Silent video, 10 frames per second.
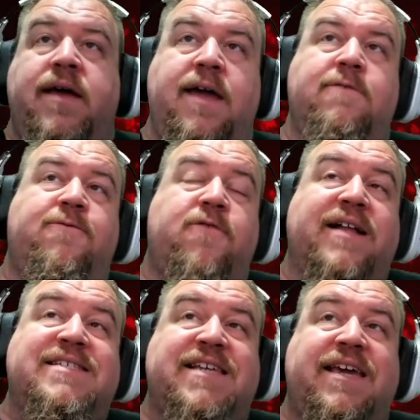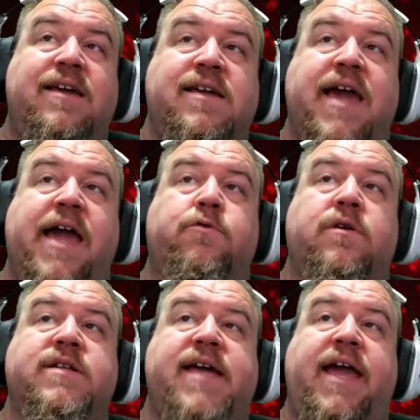In Frenzy,
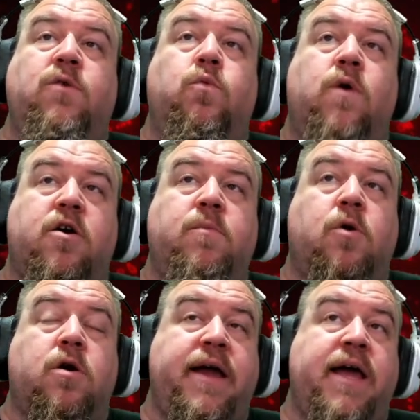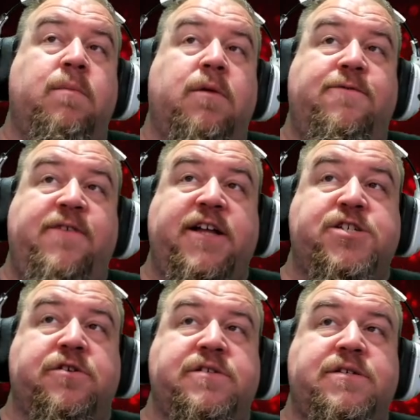Gangrel gain one or more animal
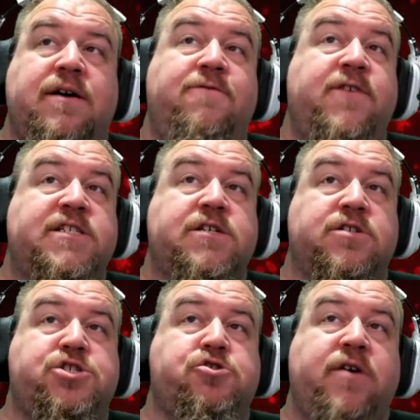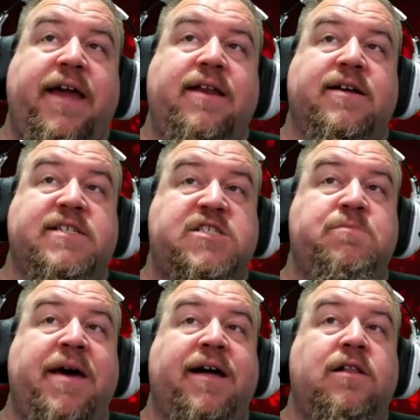features a physical trait, a
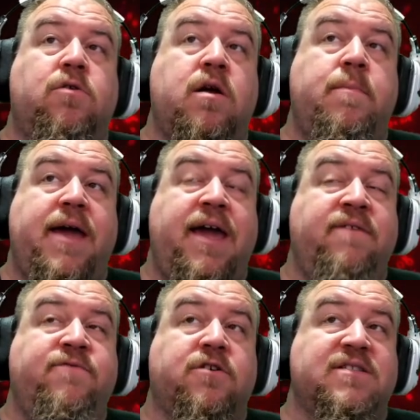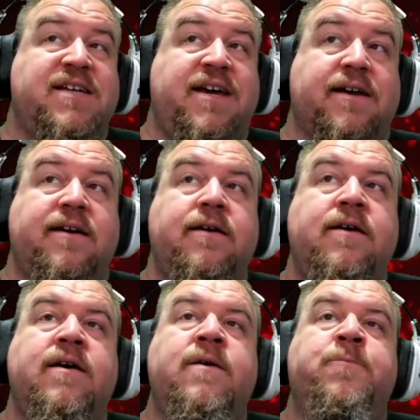smell, or a behavioral tick.
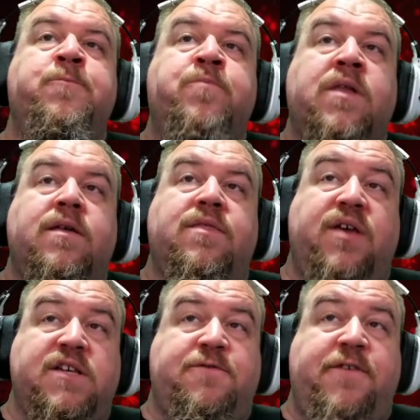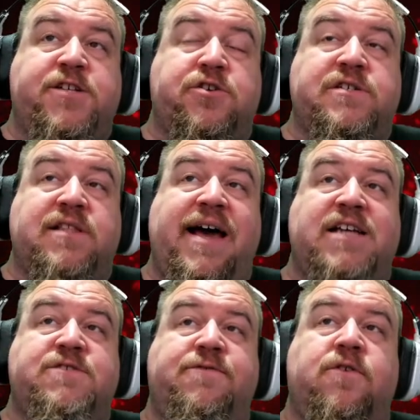These features
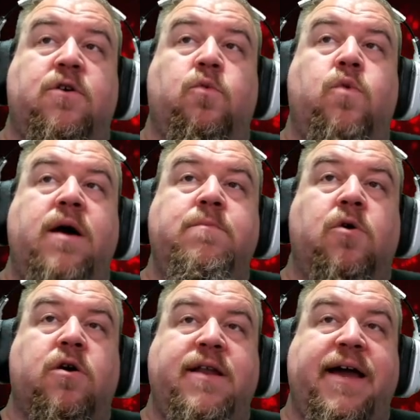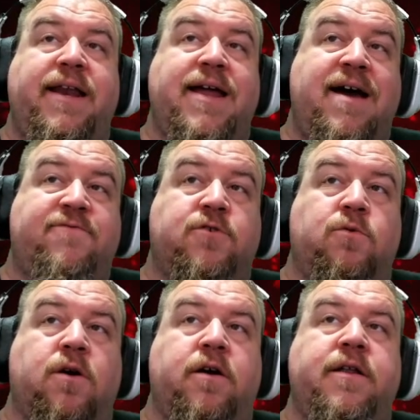last for one more night
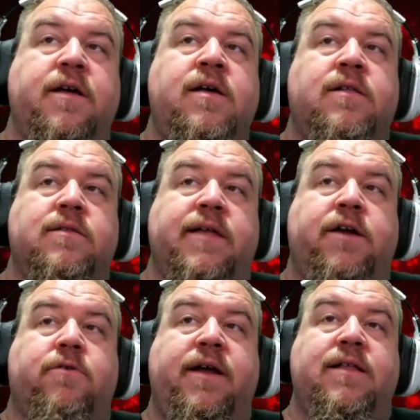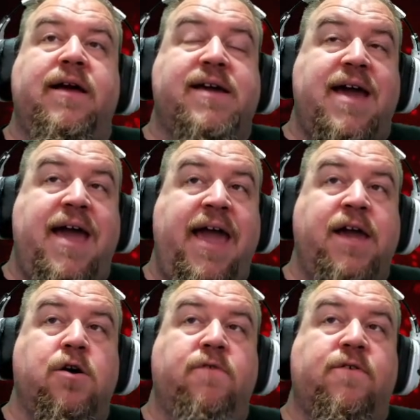afterward, lingering like a
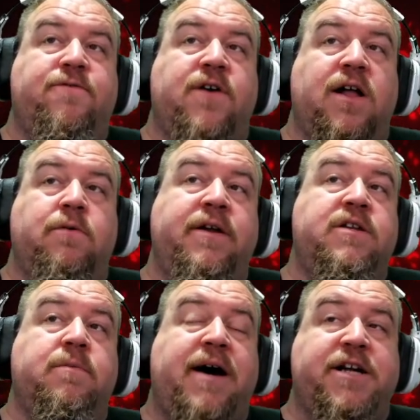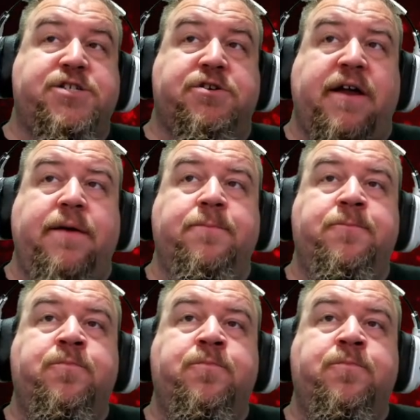hangover following debauchery.